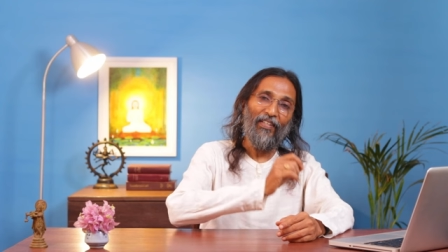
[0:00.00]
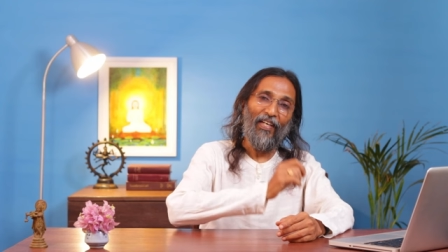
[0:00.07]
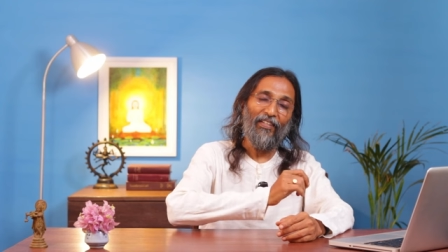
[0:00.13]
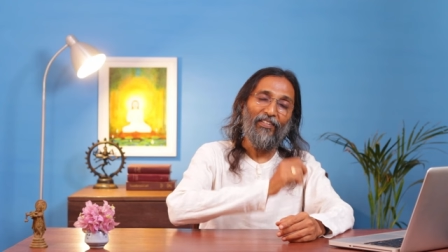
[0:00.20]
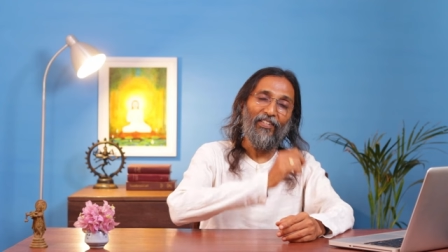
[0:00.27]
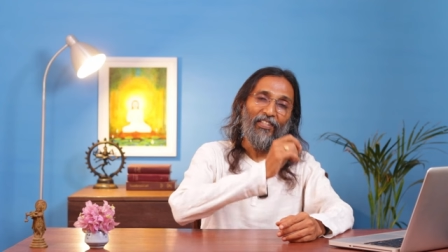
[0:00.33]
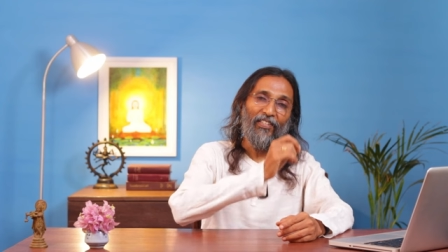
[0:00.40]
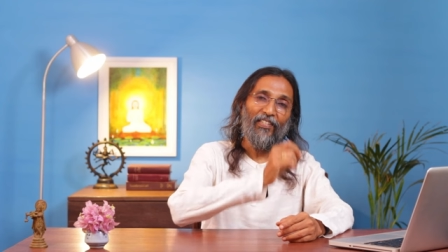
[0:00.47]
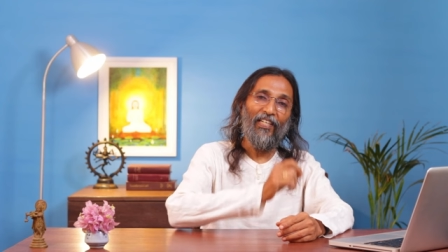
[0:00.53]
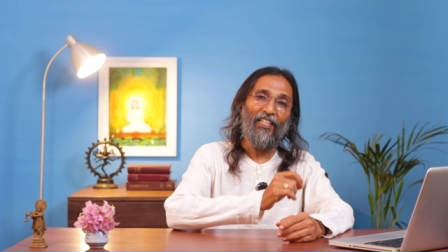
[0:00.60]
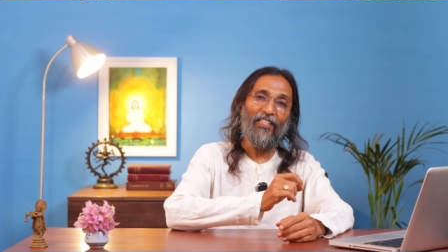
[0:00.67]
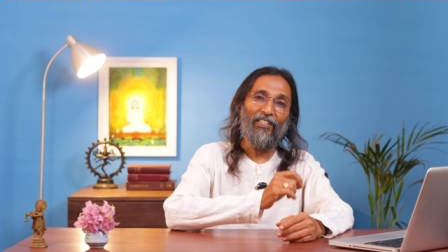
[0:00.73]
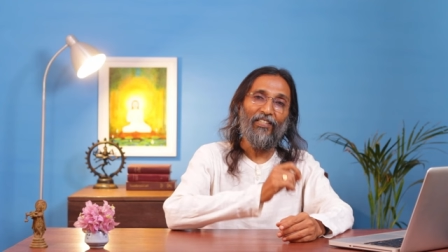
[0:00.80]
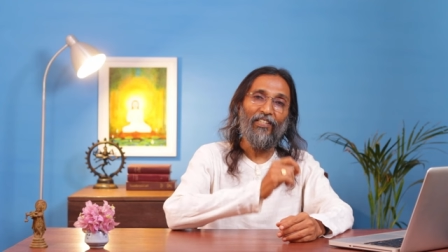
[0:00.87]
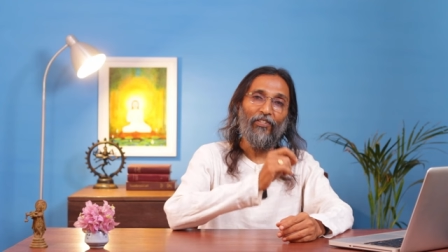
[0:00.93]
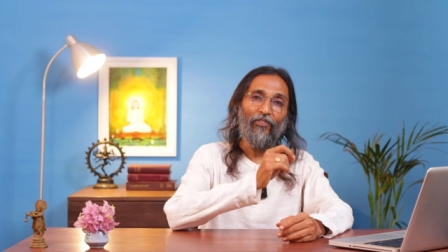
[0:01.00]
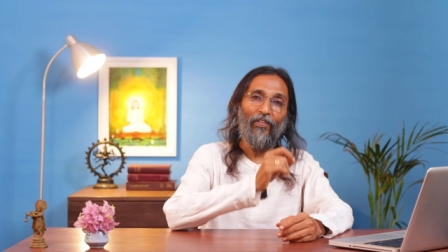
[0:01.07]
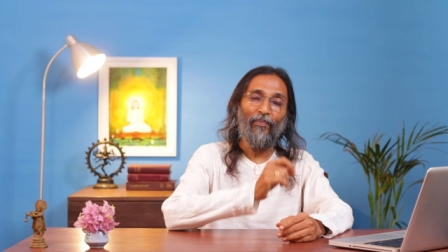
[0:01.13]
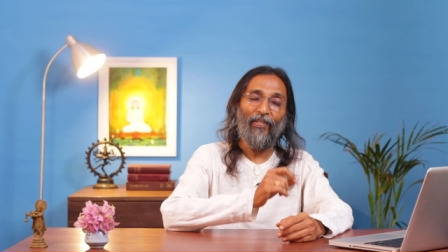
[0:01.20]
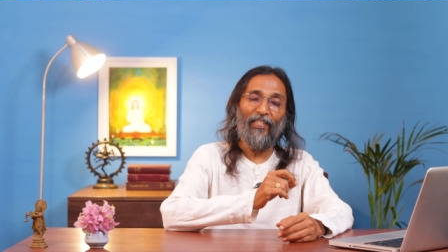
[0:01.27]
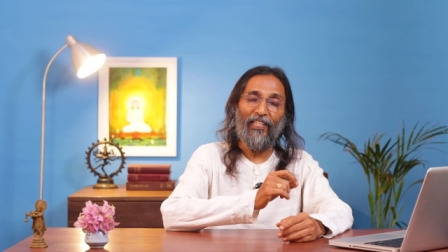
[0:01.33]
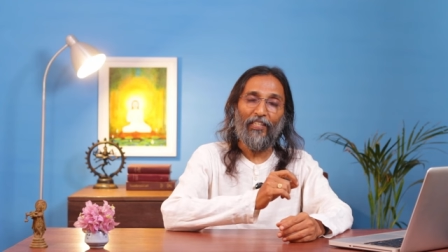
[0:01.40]
at this stage, this
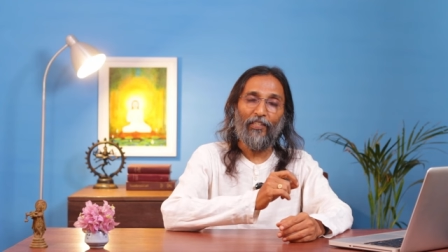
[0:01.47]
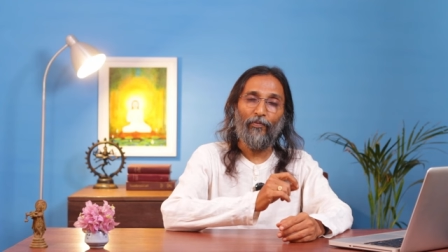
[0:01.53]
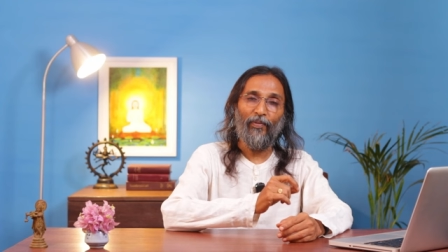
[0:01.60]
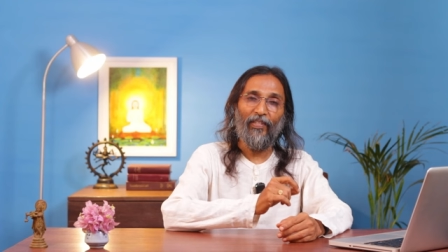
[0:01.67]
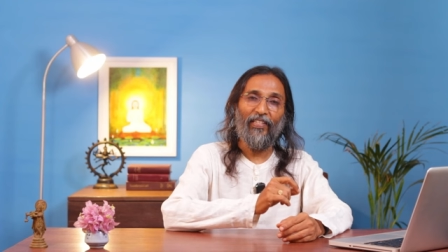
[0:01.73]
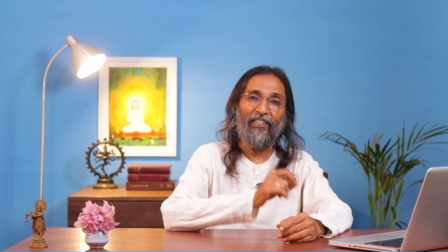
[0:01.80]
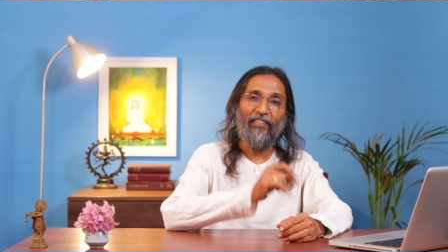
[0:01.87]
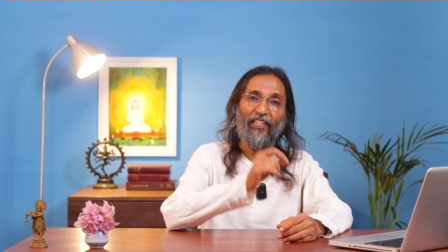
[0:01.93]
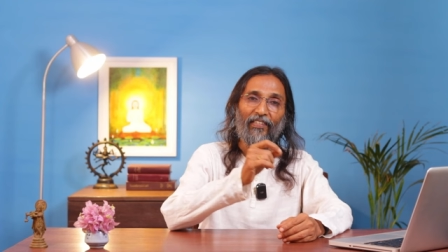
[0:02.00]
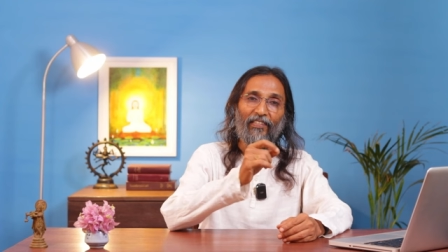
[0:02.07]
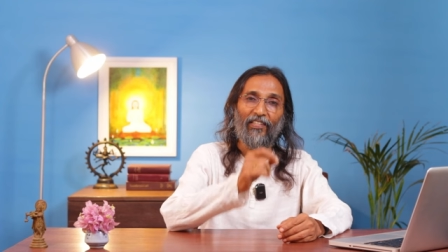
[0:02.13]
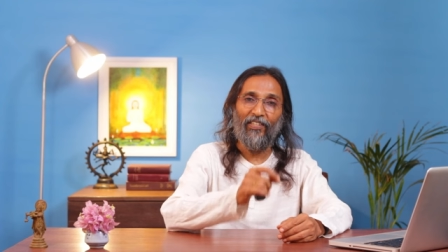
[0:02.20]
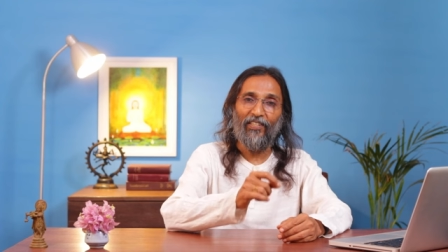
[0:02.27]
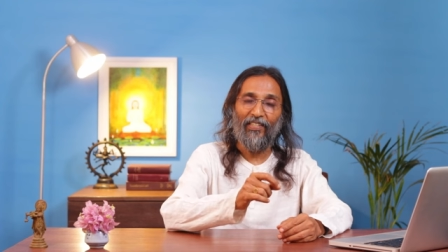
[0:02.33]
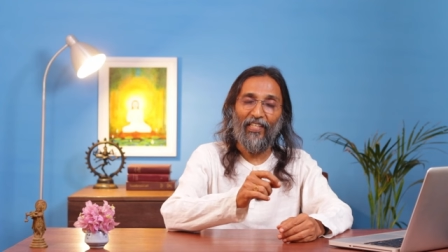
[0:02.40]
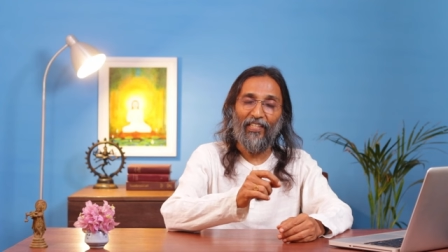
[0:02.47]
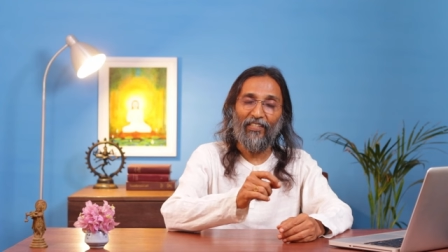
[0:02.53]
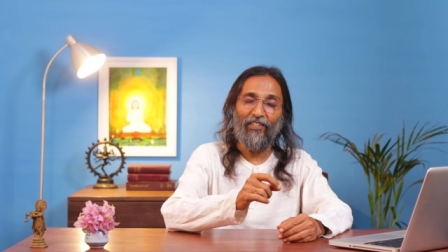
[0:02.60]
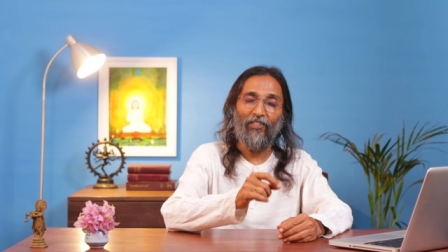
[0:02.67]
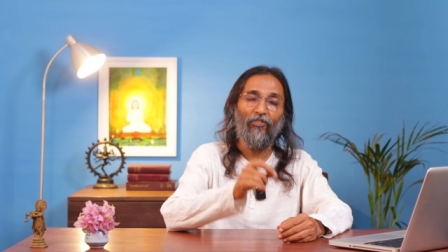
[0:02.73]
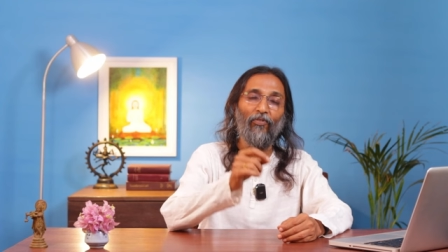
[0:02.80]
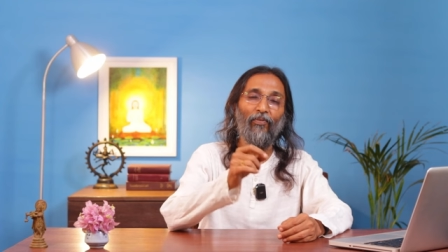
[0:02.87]
will be the experience, at this
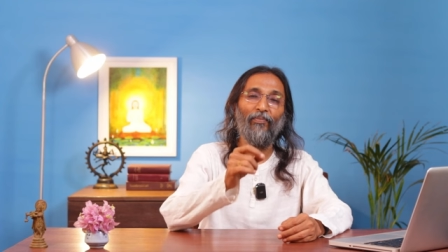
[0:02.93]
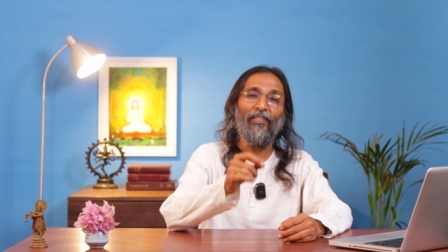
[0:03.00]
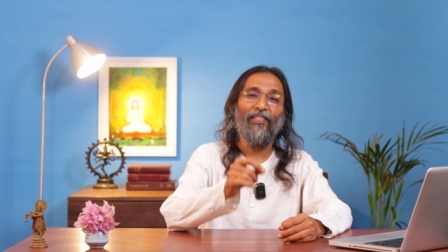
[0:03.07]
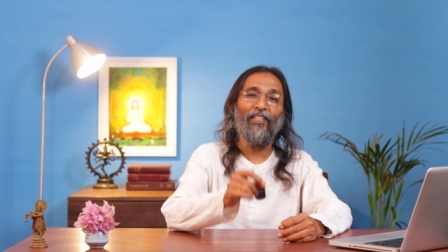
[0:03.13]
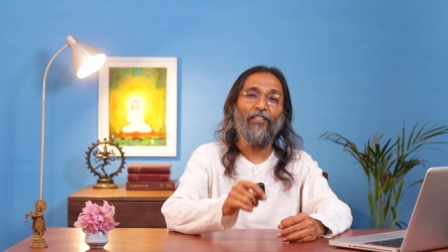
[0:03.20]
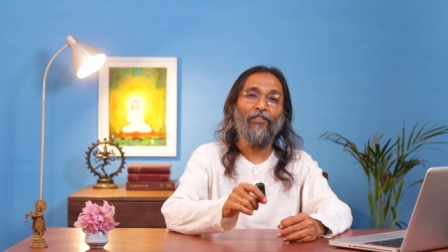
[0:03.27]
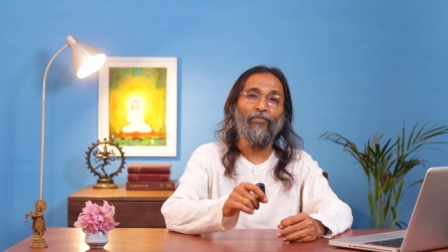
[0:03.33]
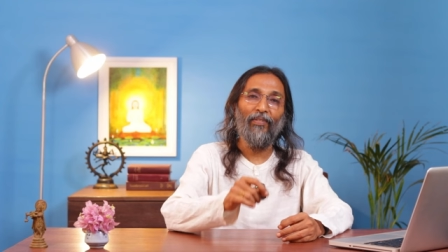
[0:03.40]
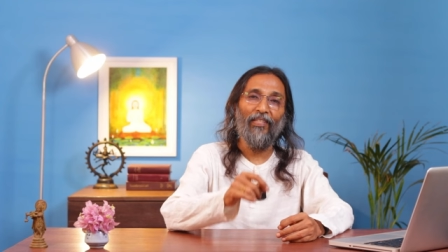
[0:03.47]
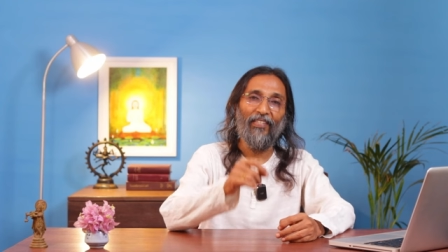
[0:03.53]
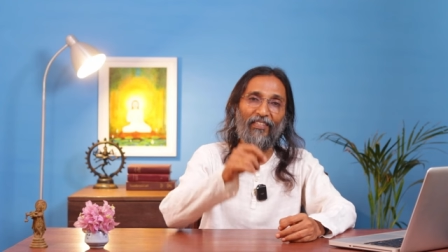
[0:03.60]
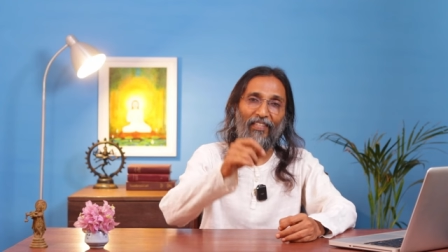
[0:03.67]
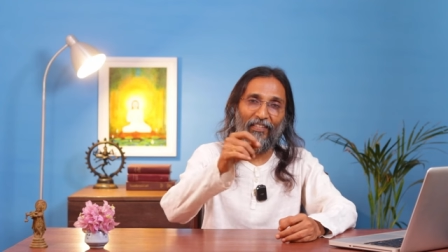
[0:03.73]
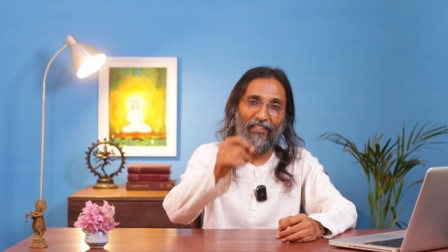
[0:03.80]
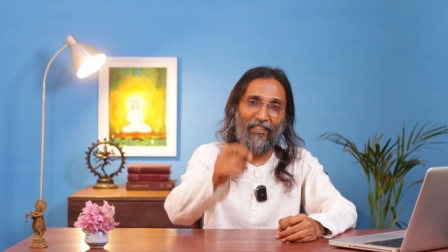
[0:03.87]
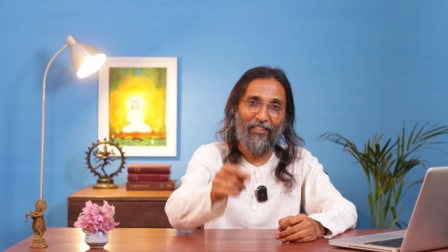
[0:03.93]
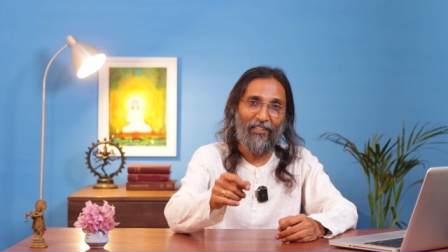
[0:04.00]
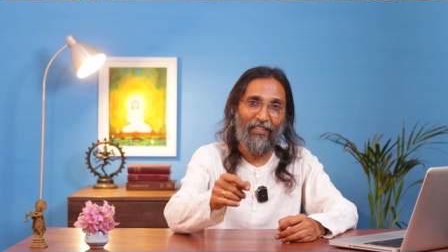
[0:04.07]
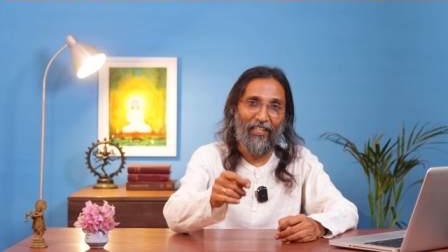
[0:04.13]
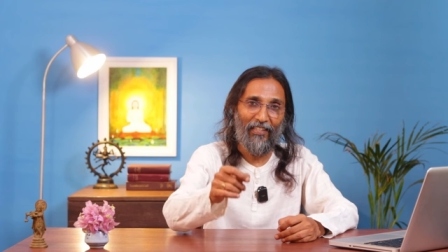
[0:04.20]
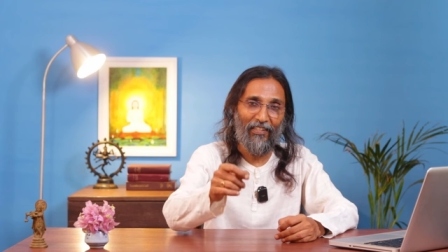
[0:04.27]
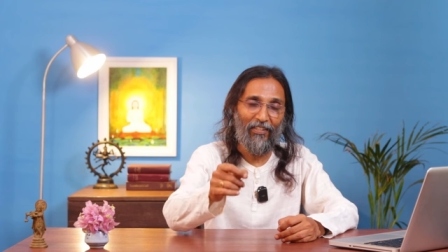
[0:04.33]
stage, this will be the experience, at this
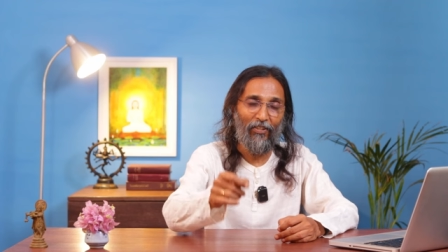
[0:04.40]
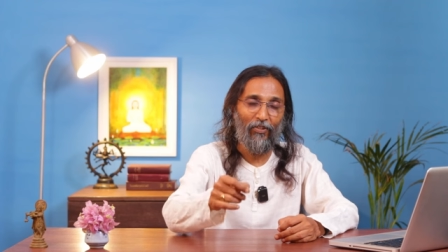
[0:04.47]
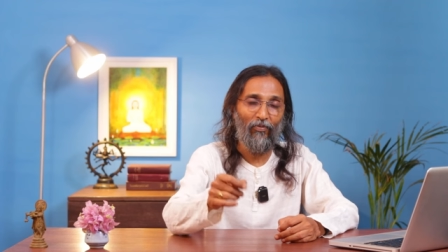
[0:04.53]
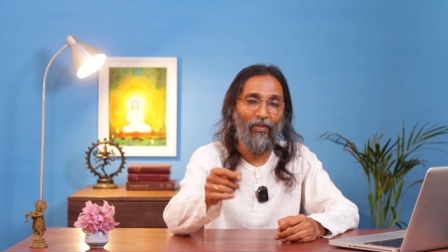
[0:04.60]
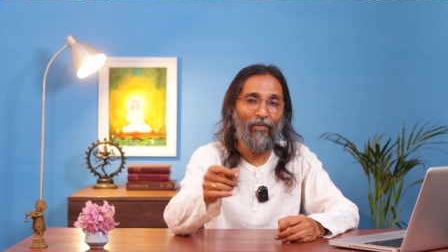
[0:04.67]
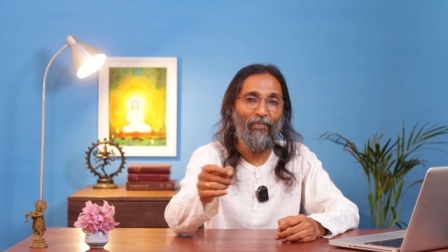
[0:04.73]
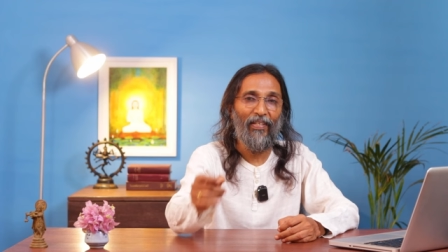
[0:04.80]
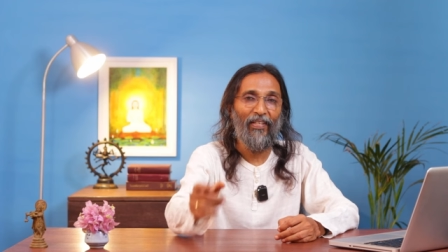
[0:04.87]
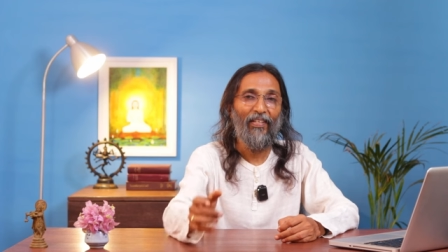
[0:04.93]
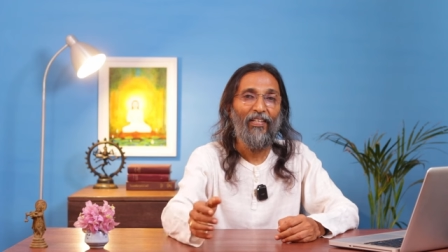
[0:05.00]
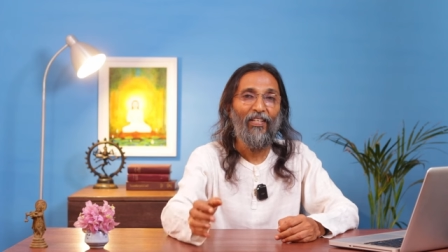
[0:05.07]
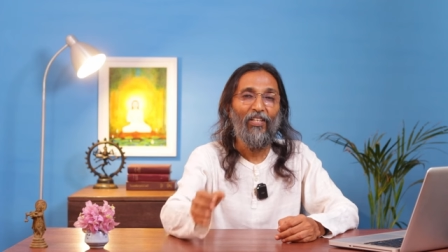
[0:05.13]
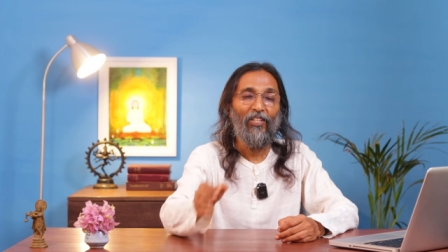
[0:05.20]
stage, this will be